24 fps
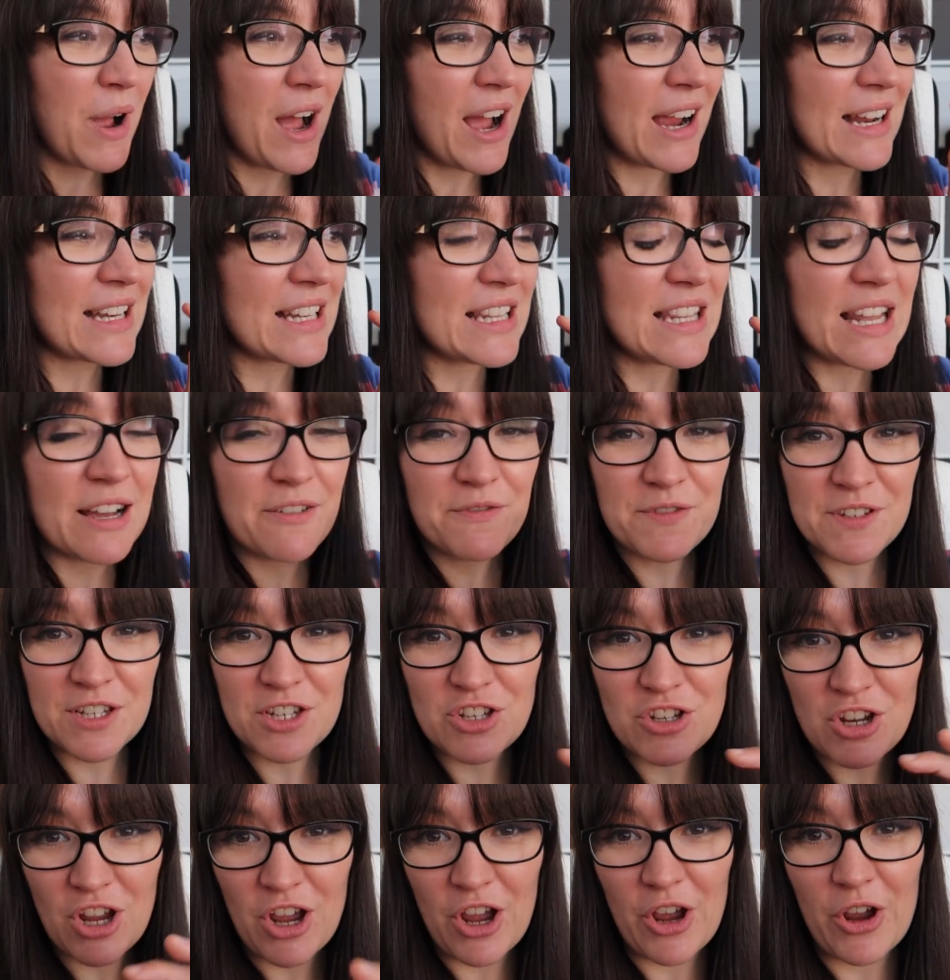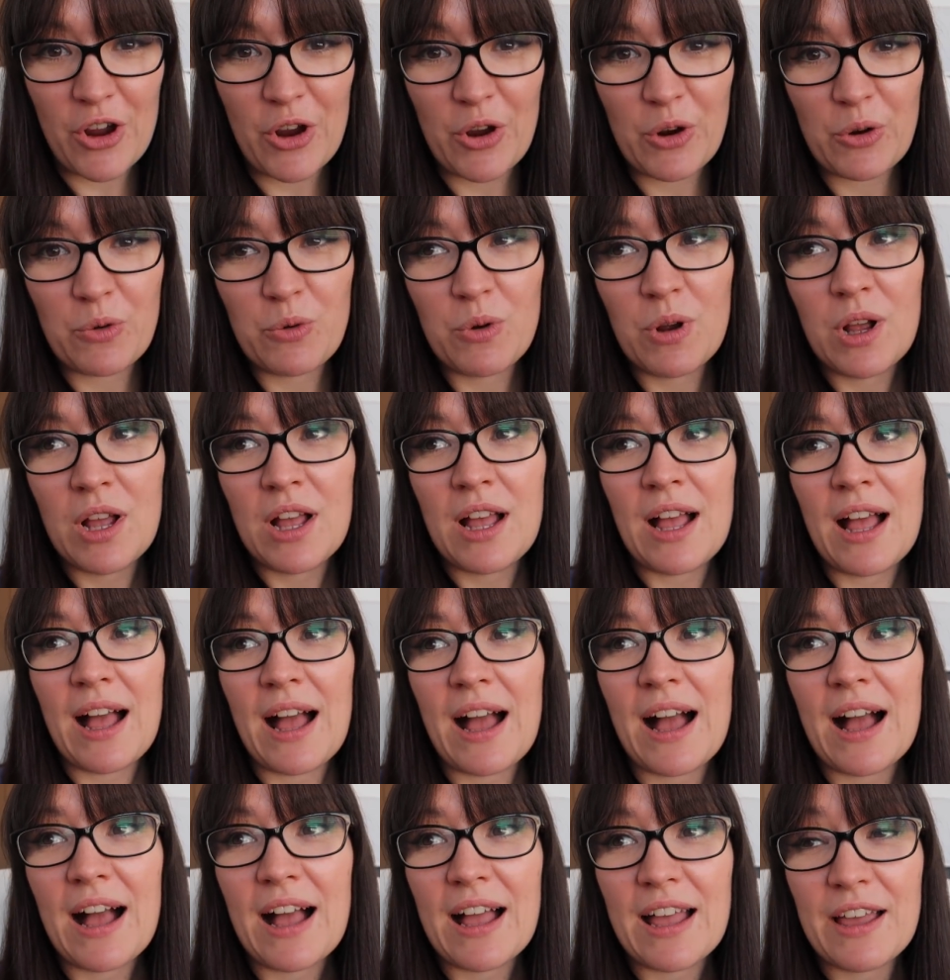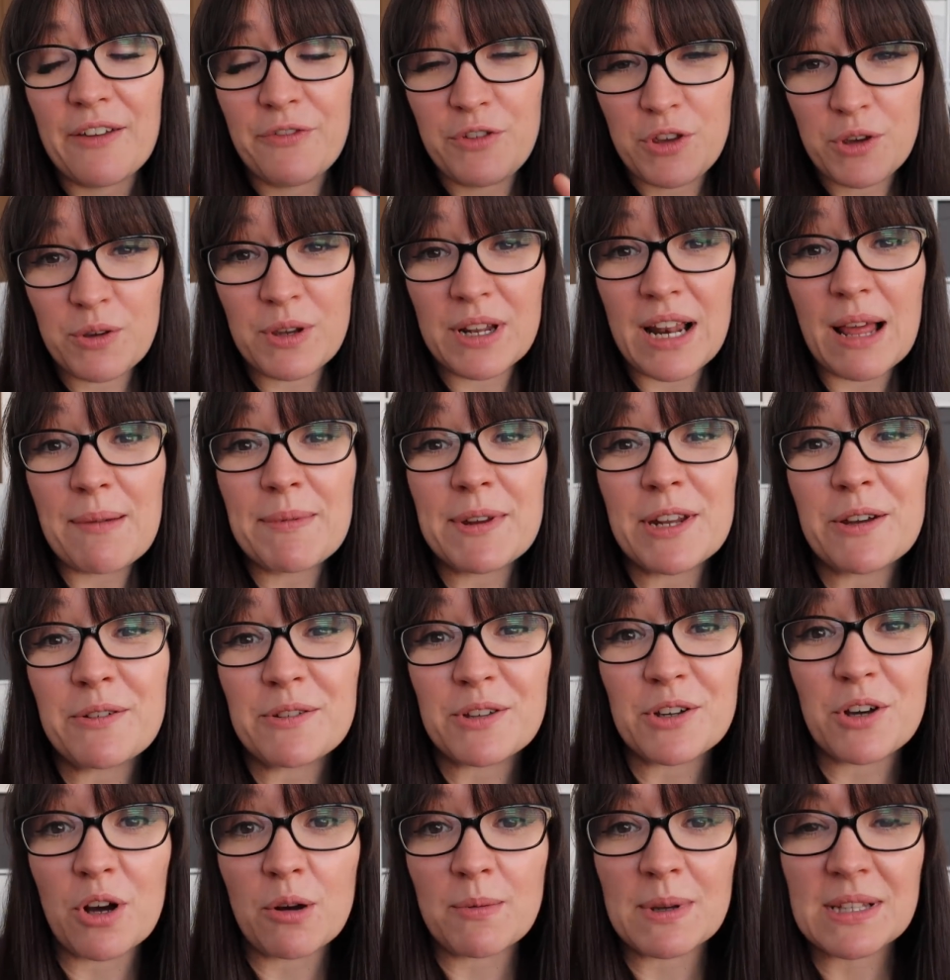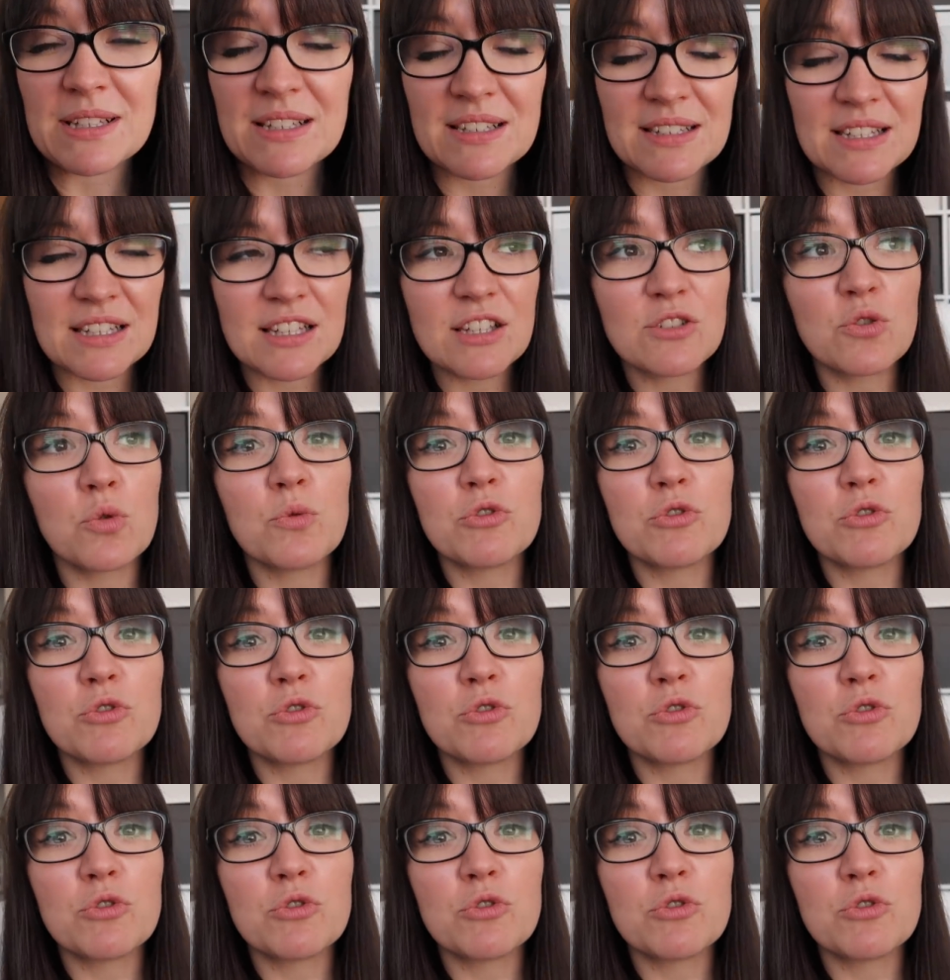I'd love to know if you could let me know in the comments, because this is all